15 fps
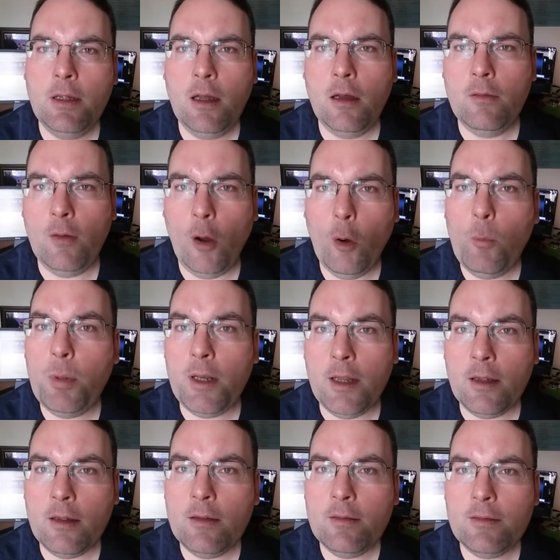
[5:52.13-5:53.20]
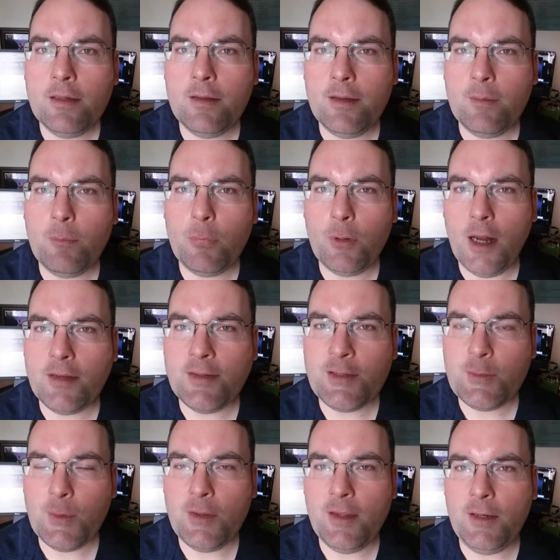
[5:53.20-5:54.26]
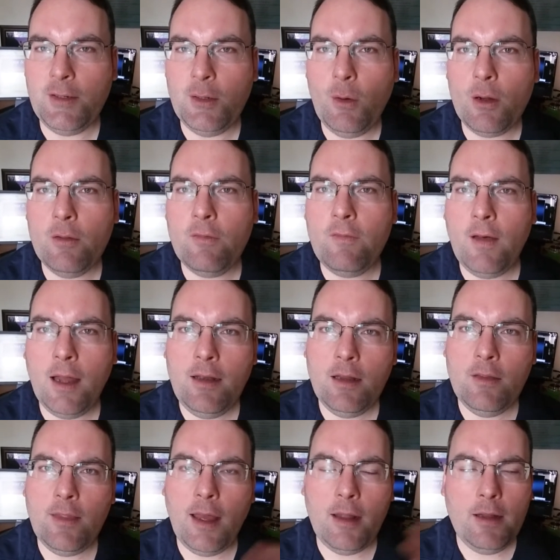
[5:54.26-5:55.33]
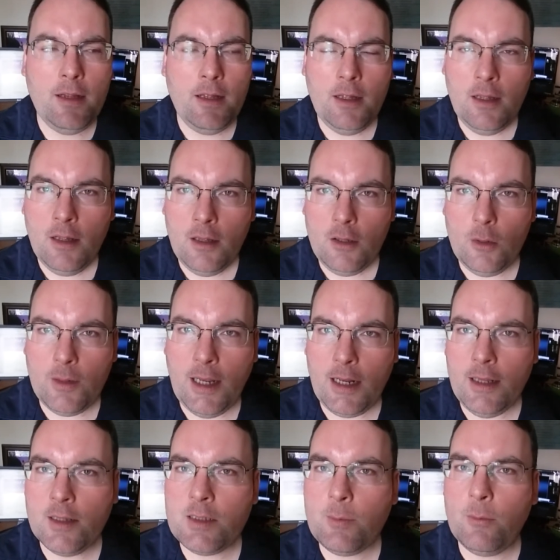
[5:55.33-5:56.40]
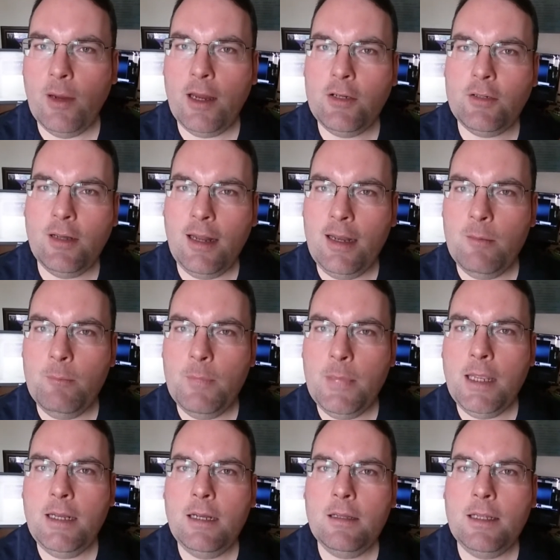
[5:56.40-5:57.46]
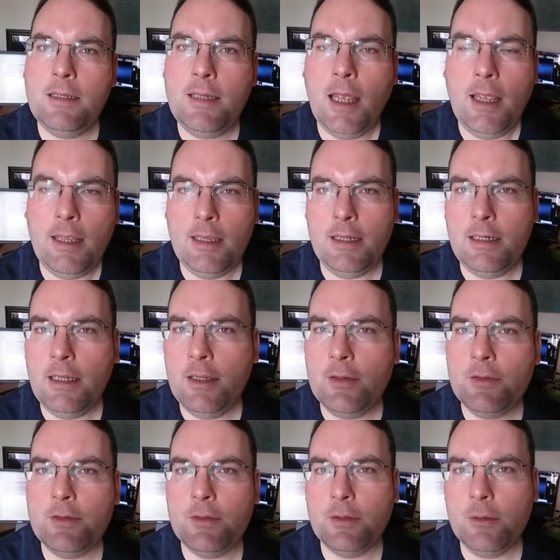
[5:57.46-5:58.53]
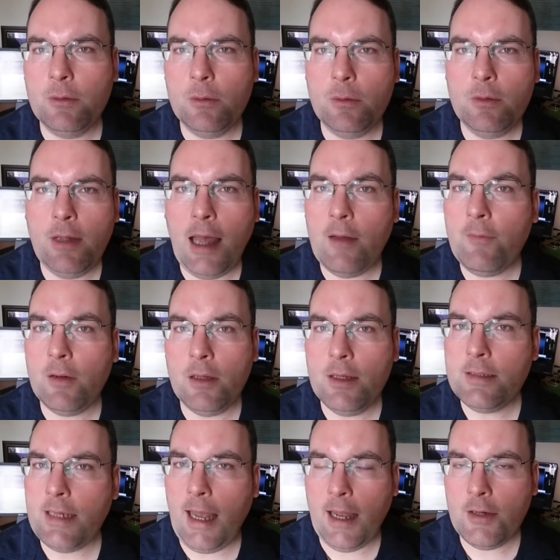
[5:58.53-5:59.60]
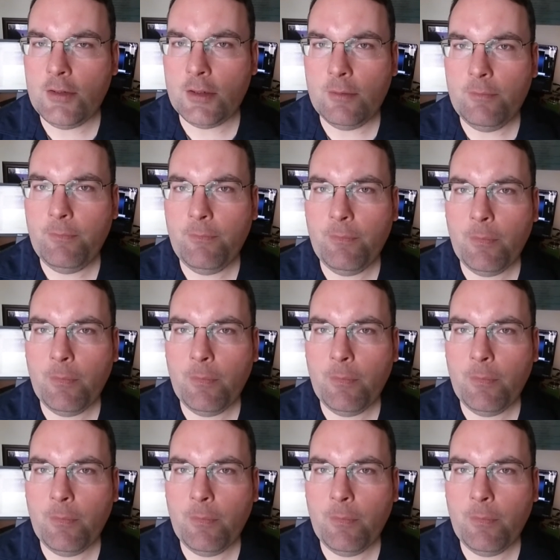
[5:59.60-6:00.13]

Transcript: opening to the presence within you? Are you finding that you're getting inspiration and immediately taking it into effortless action